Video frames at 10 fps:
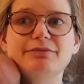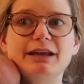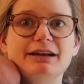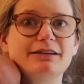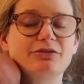
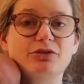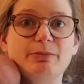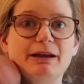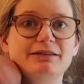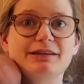and its
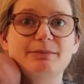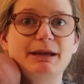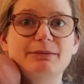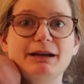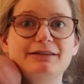response to the
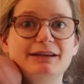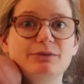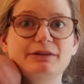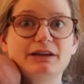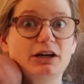pain medicine
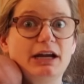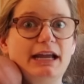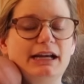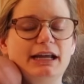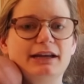wasn't
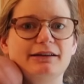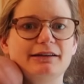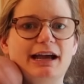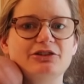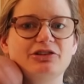great,
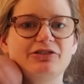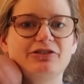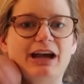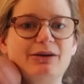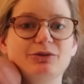and
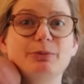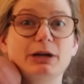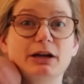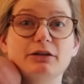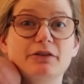I was
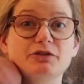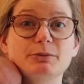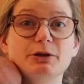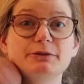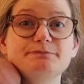pretty
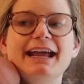uncomfortable.